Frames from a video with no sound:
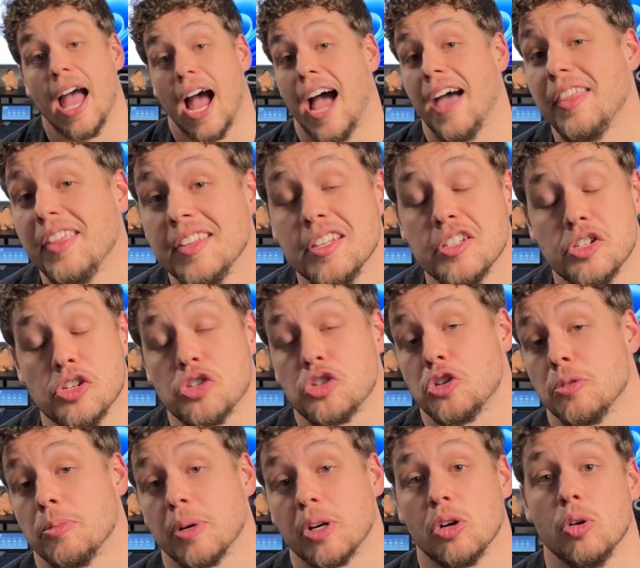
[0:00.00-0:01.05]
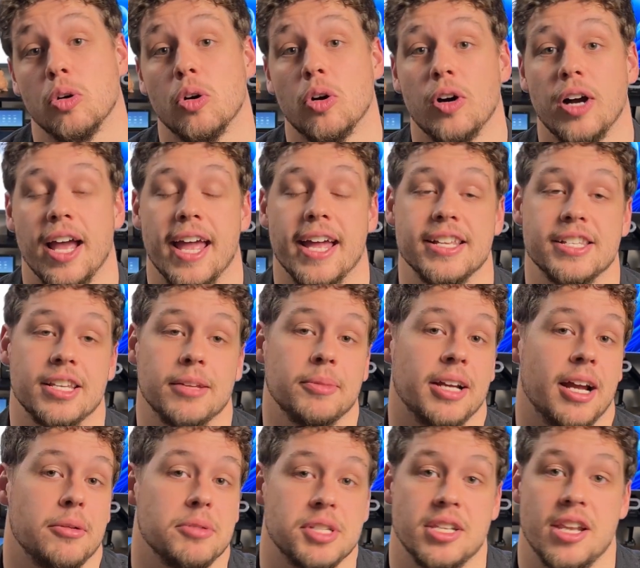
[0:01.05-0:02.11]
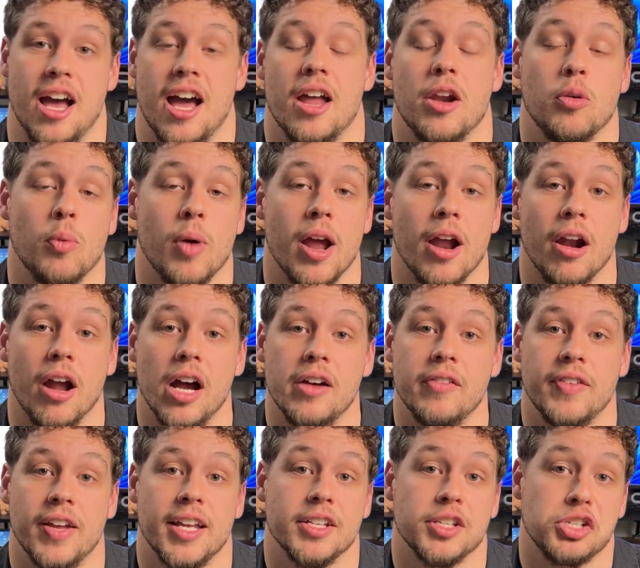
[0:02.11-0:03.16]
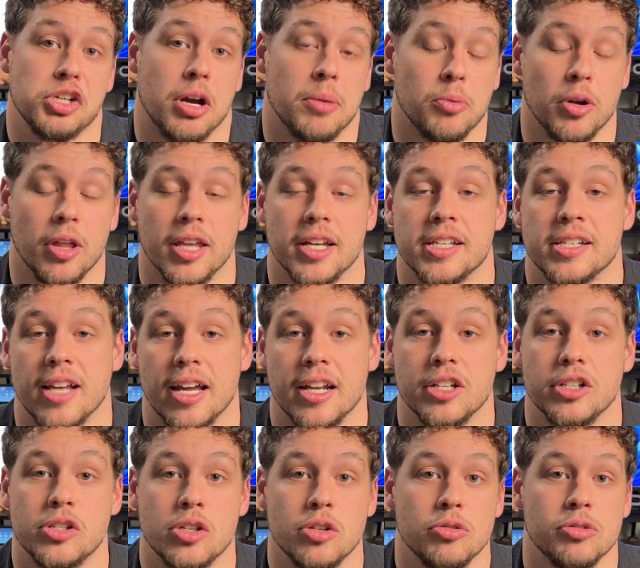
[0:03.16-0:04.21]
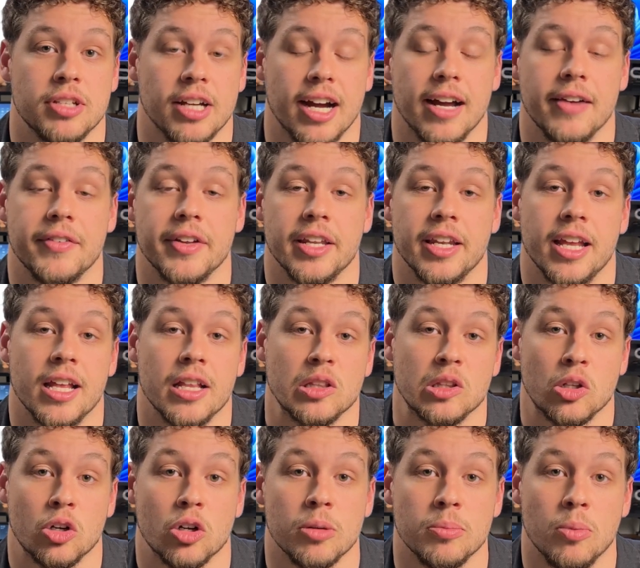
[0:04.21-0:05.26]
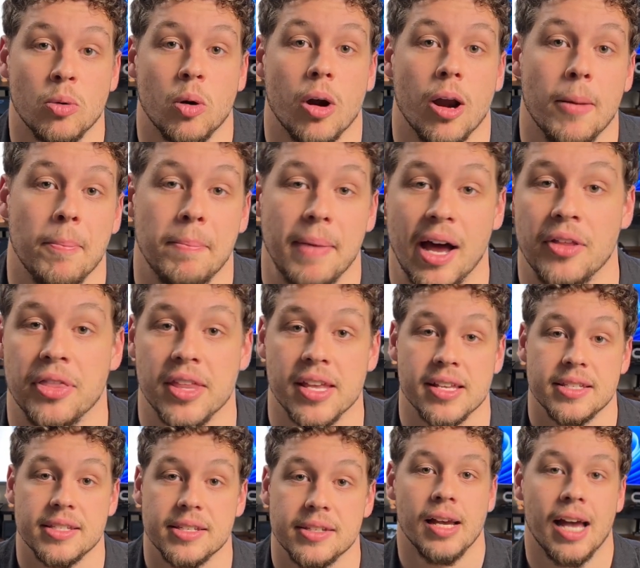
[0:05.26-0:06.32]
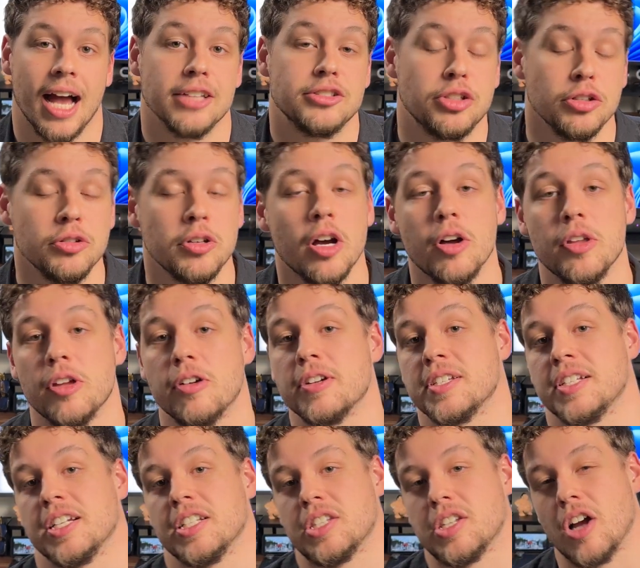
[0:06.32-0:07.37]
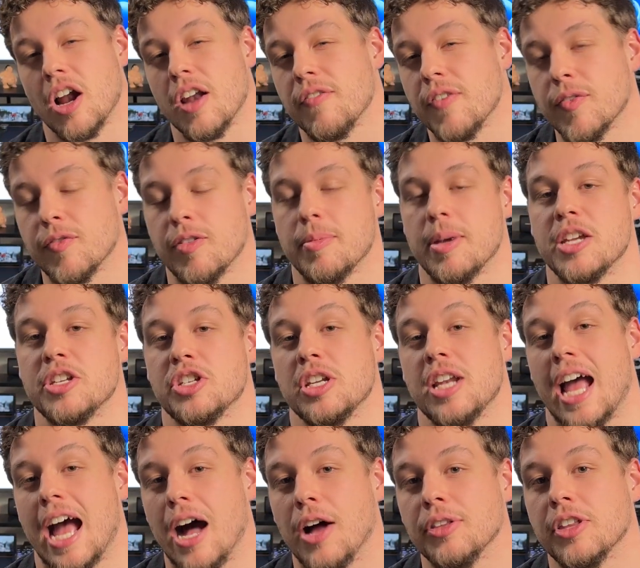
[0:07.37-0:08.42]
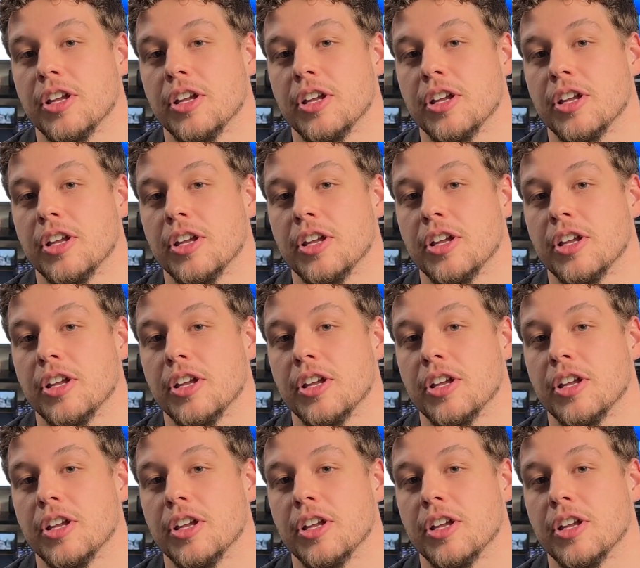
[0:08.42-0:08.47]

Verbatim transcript: I think this is super cool and something I was not aware of, and so I'm really excited to dive in and learn more about this. I do know there isn't a ton of information out